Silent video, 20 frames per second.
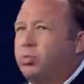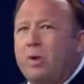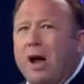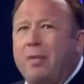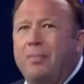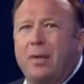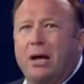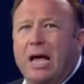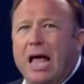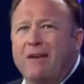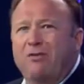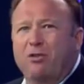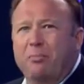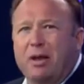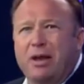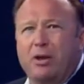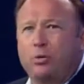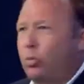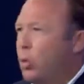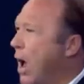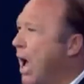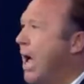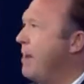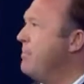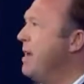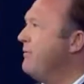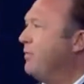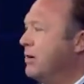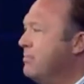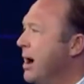run the government and rob
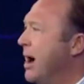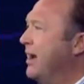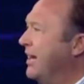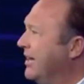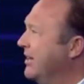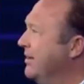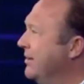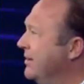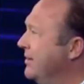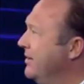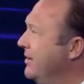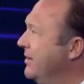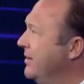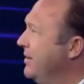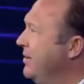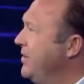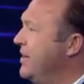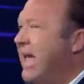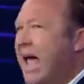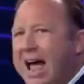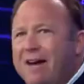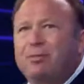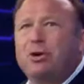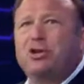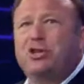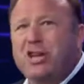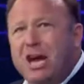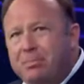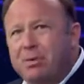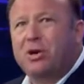everybody. The
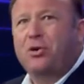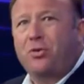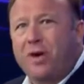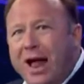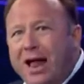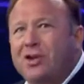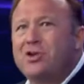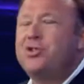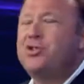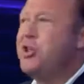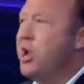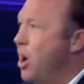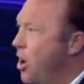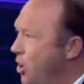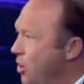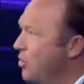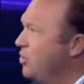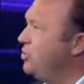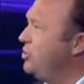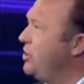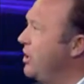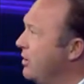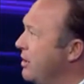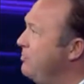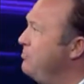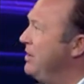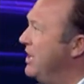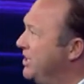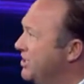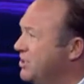average Democrat knows they're a
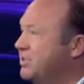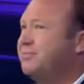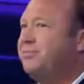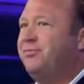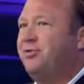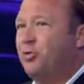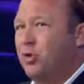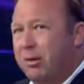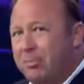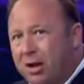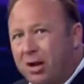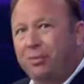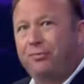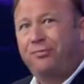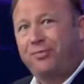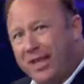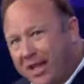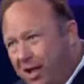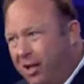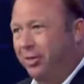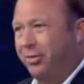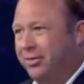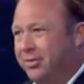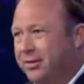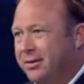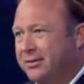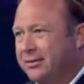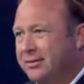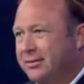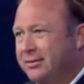piece of criminal filth.